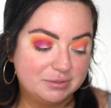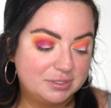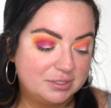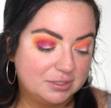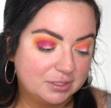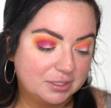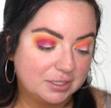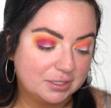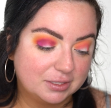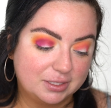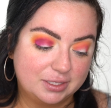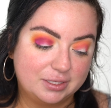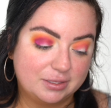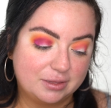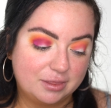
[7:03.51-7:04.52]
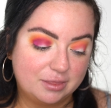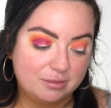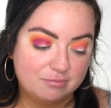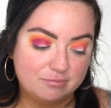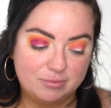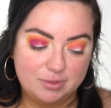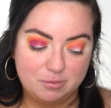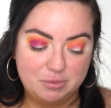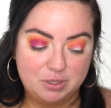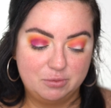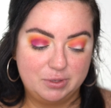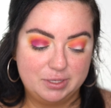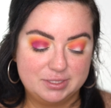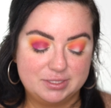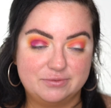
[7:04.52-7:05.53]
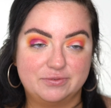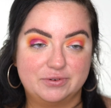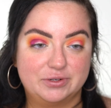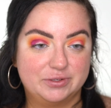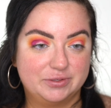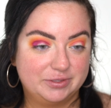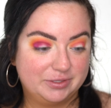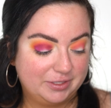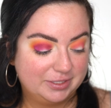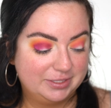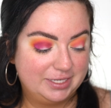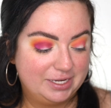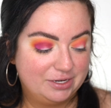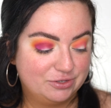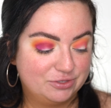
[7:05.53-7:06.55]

was stuck in like the Midwest for a day or